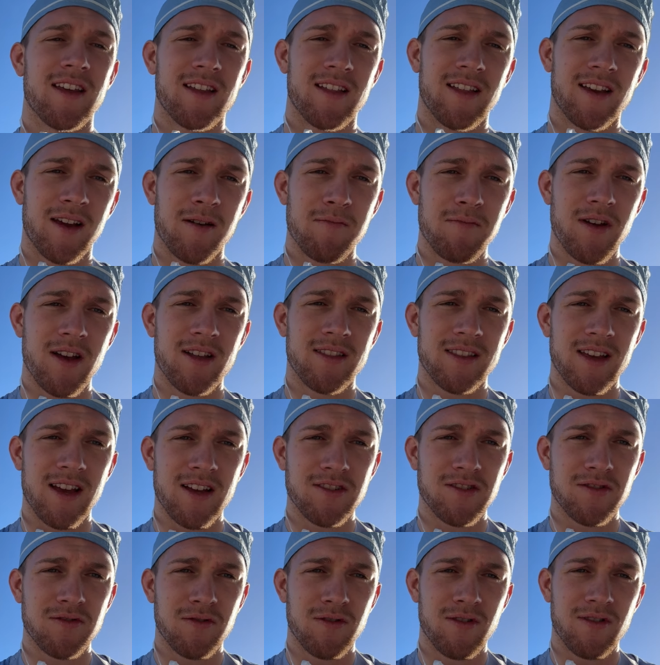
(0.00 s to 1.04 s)
Like, I'm not that
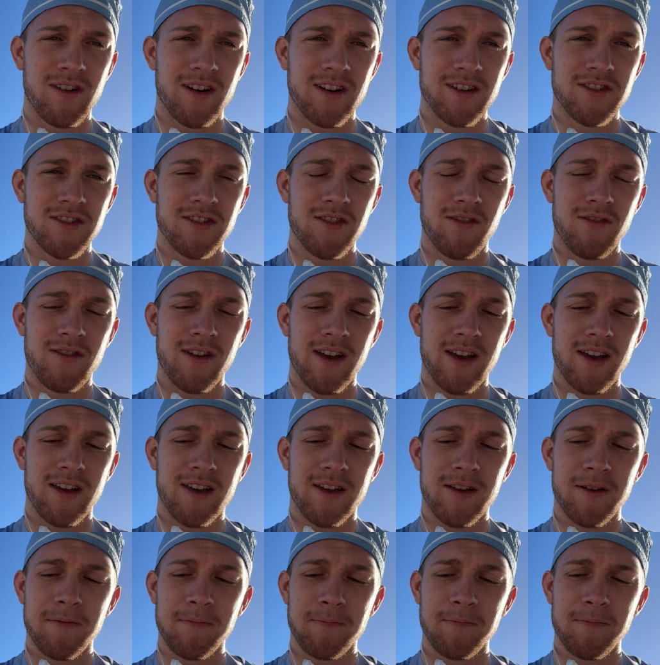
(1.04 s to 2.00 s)
sore. I just don't like,